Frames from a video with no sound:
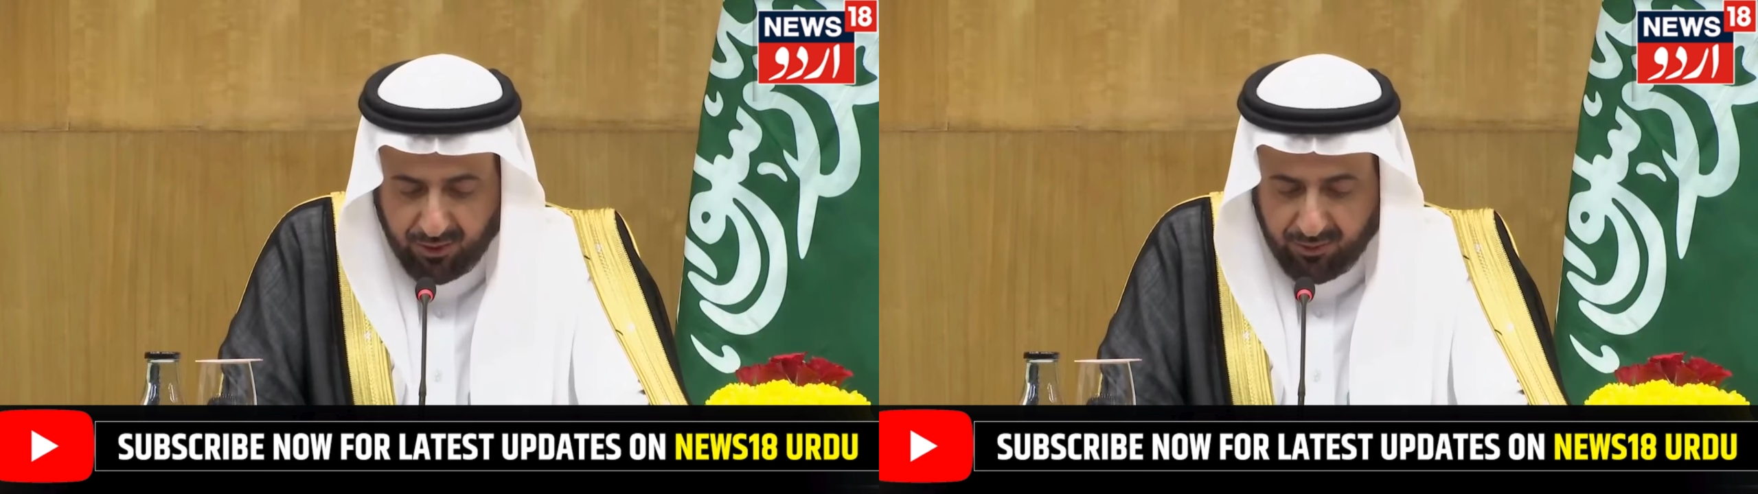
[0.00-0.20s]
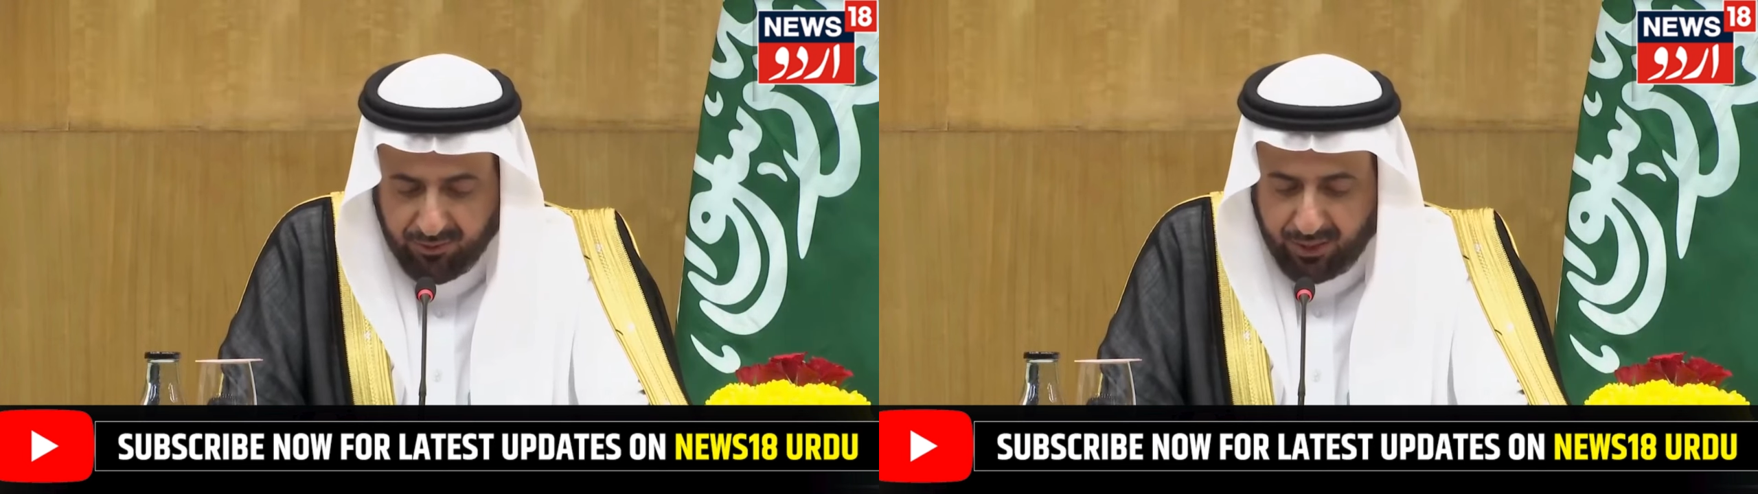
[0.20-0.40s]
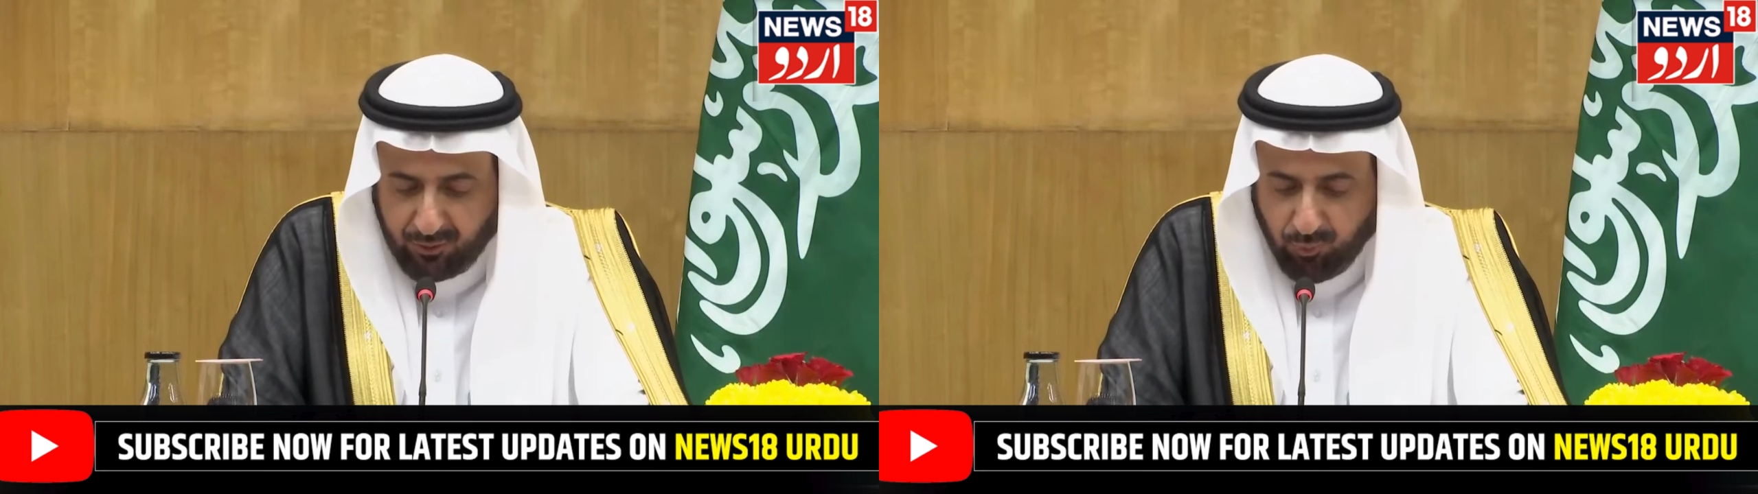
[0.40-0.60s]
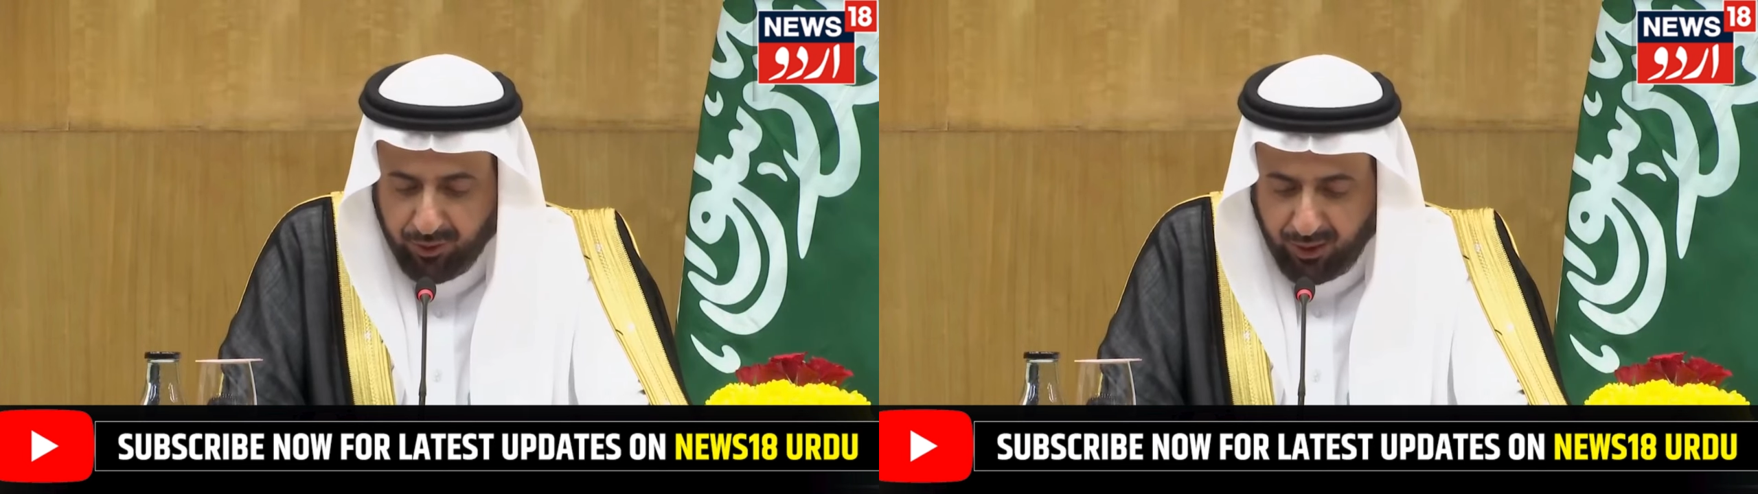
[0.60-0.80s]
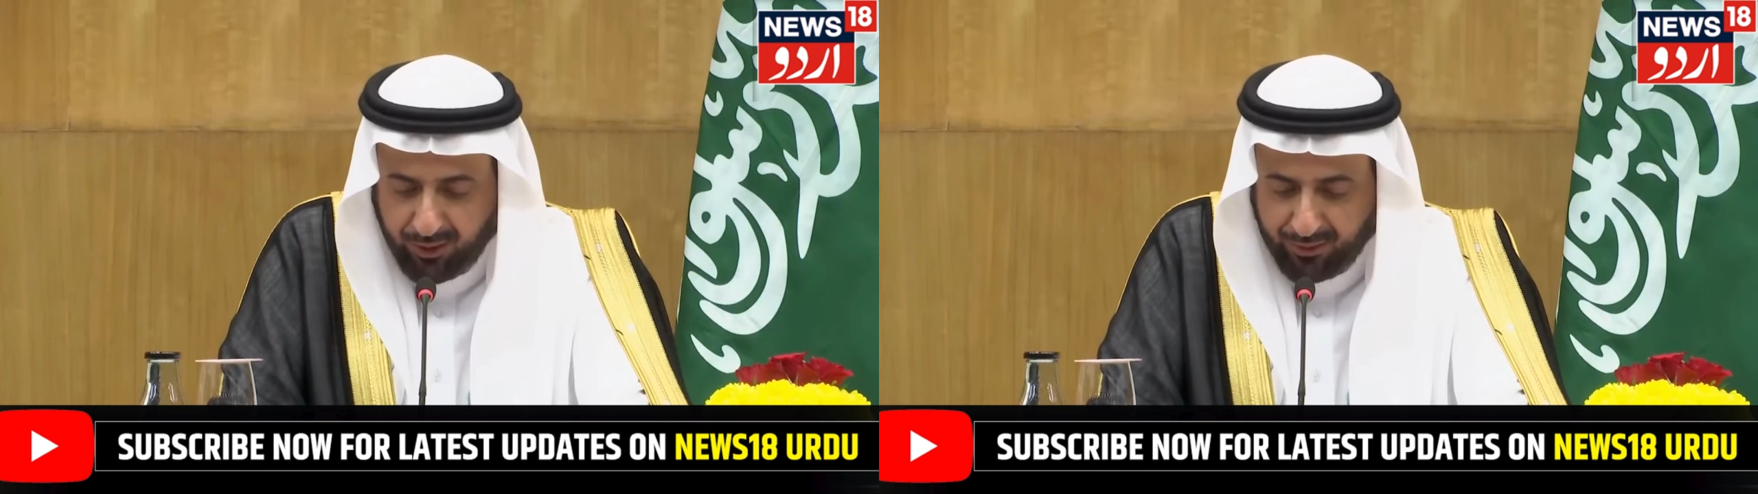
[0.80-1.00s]
that
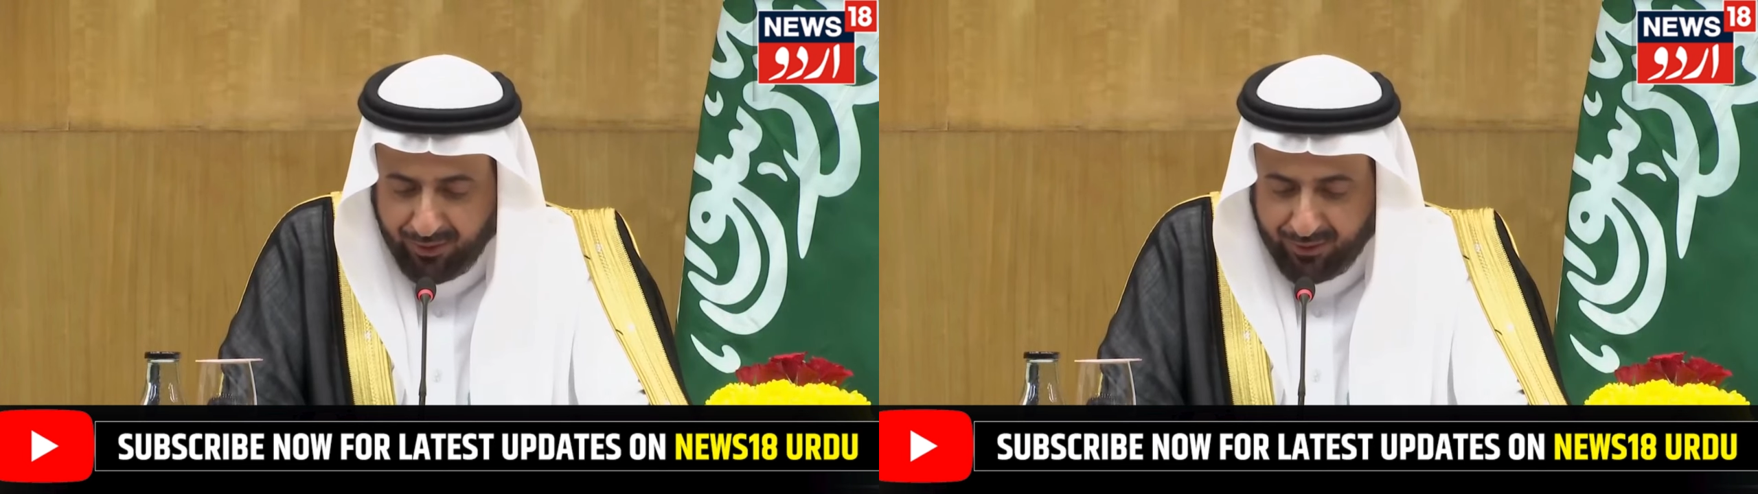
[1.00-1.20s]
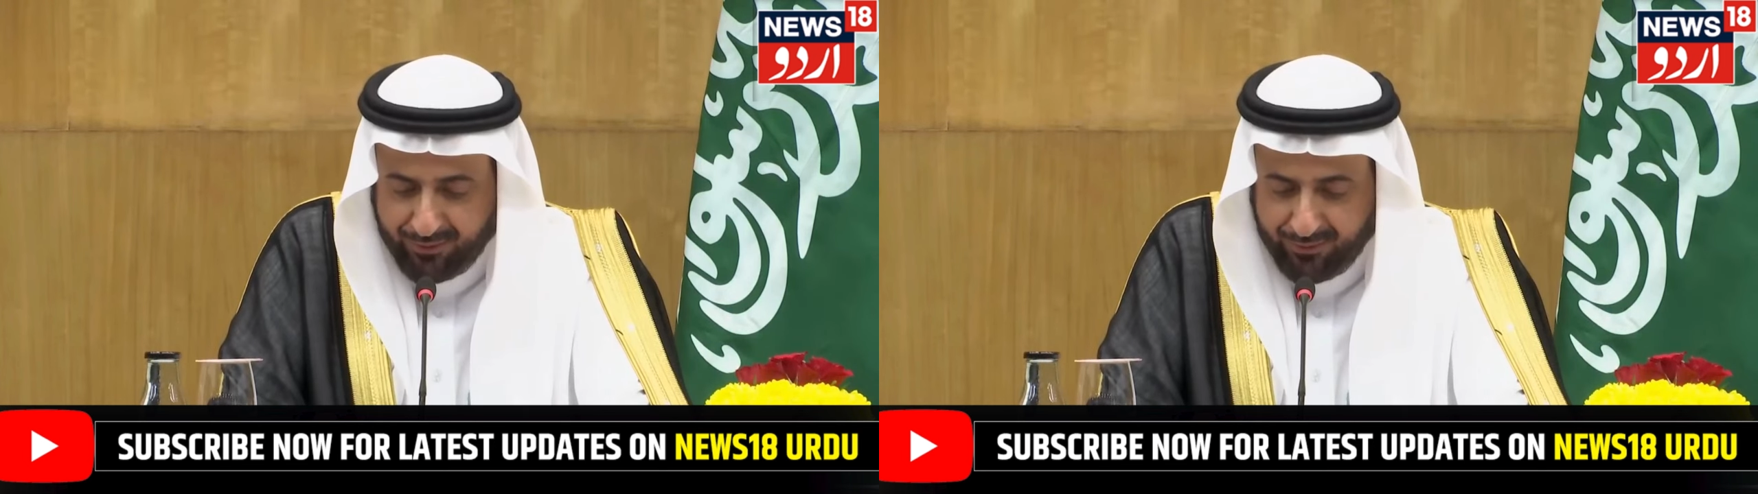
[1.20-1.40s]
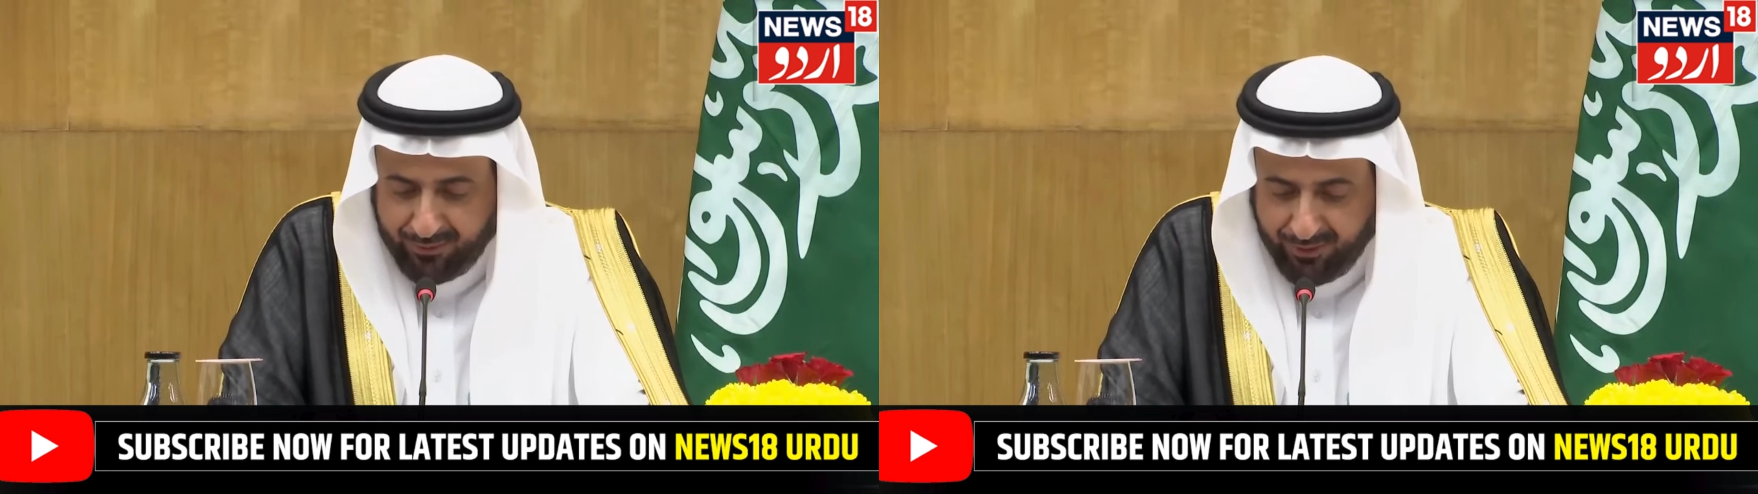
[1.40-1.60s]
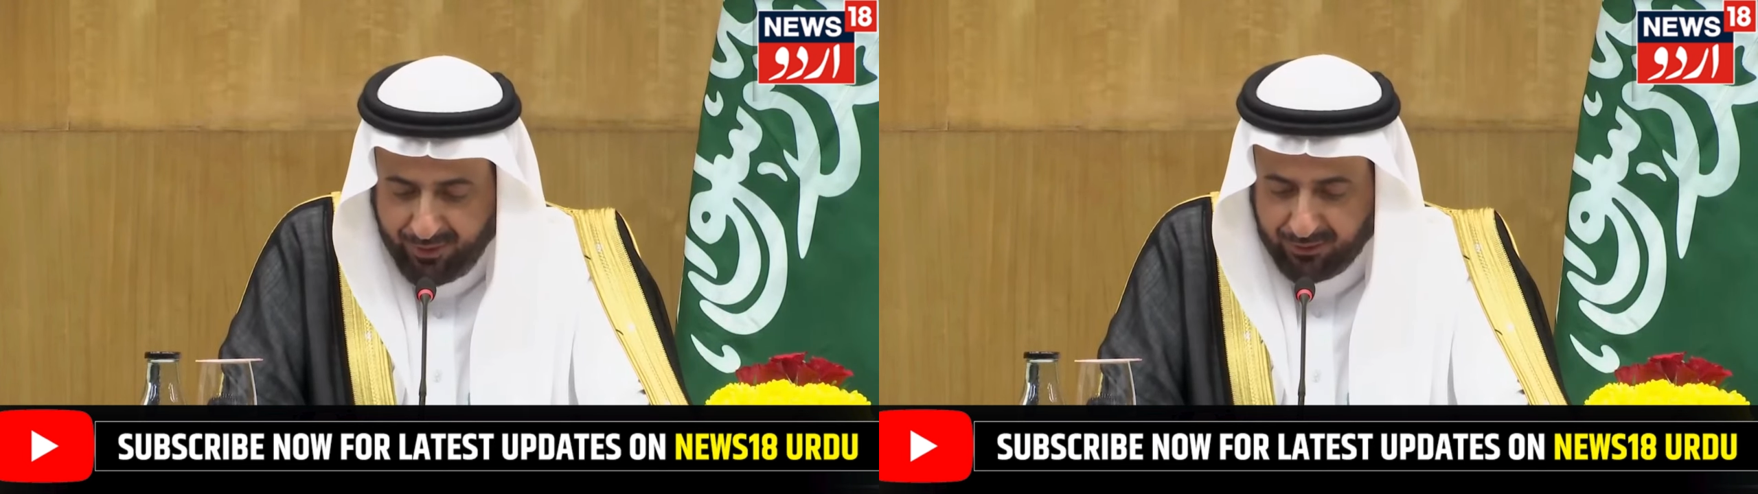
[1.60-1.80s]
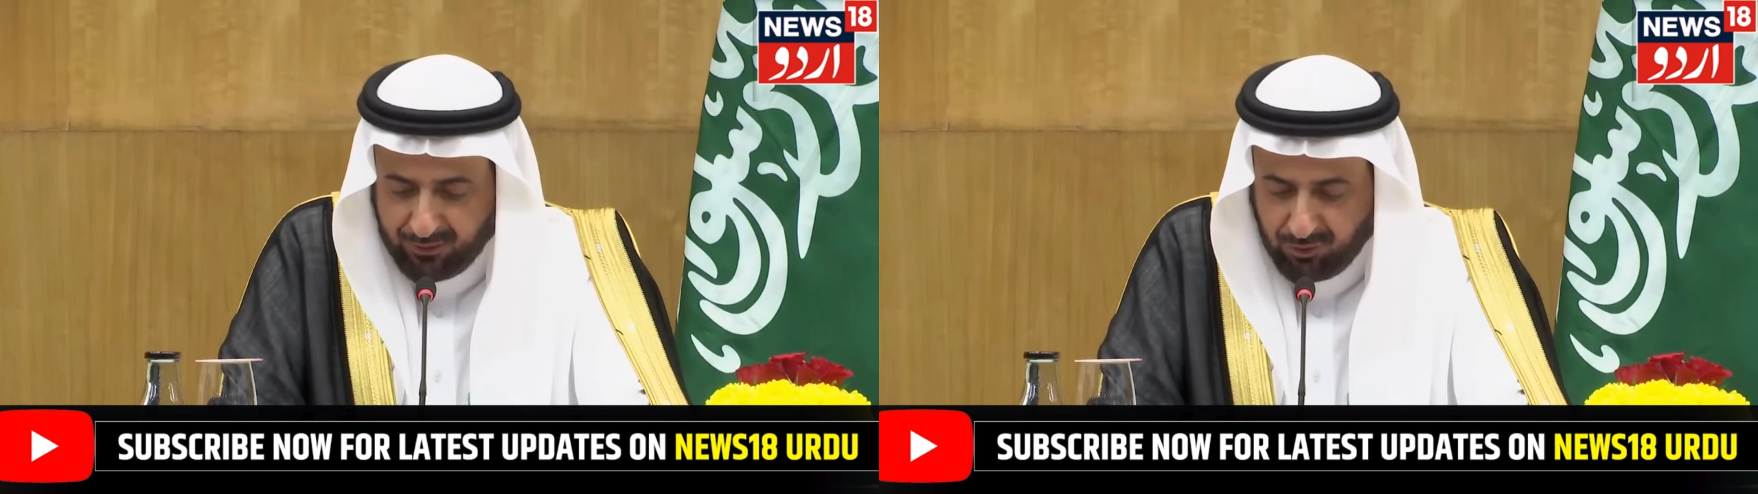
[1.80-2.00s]
we are
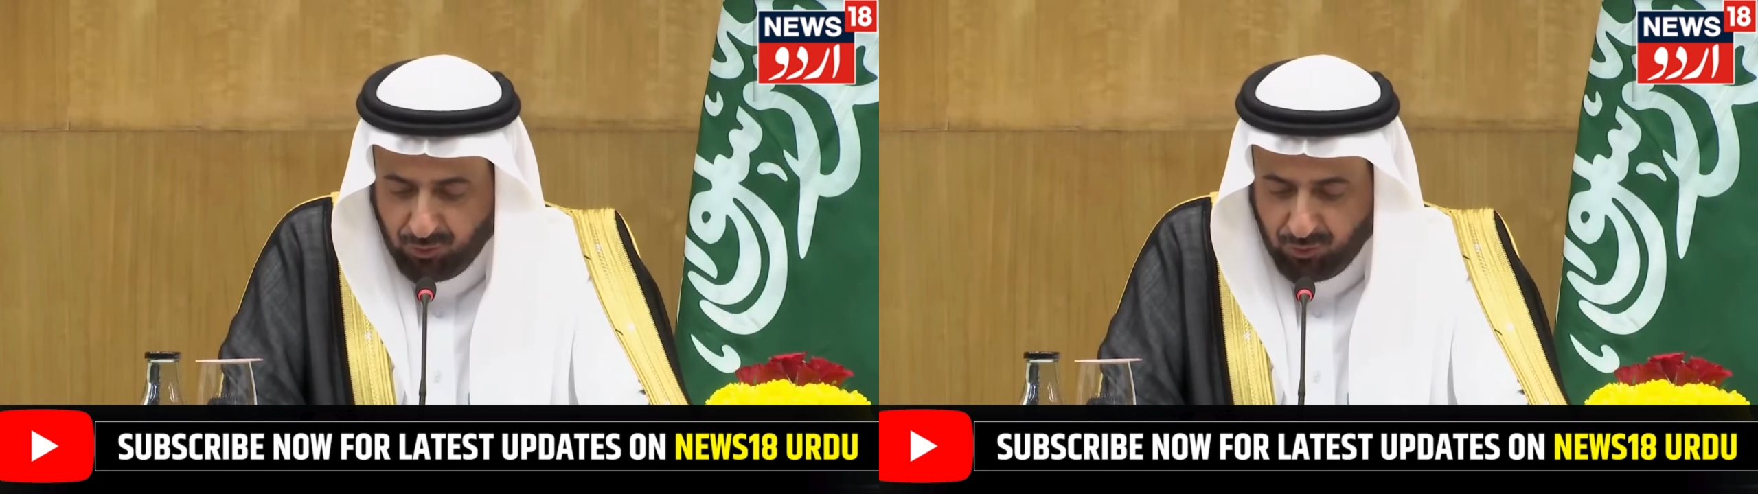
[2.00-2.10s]
dedicated